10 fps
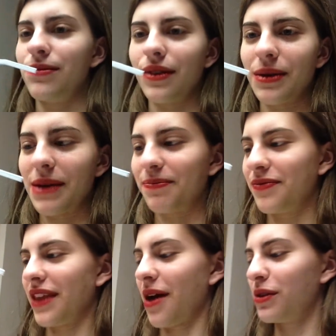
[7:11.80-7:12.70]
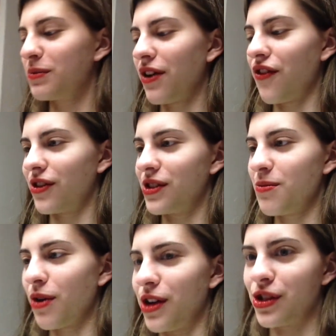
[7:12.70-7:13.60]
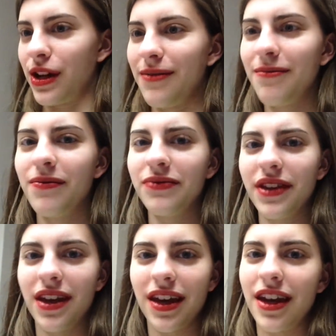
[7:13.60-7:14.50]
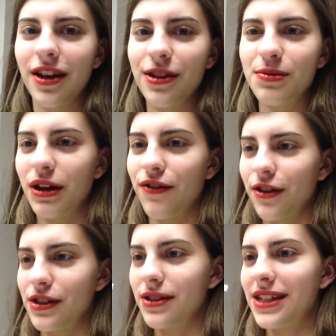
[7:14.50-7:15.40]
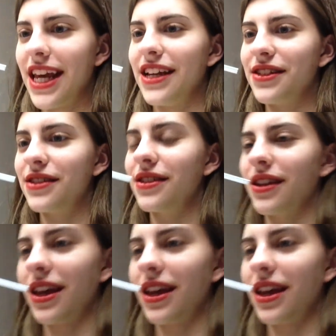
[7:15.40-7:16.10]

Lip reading: Well, that was my first impression. Here's my first taste.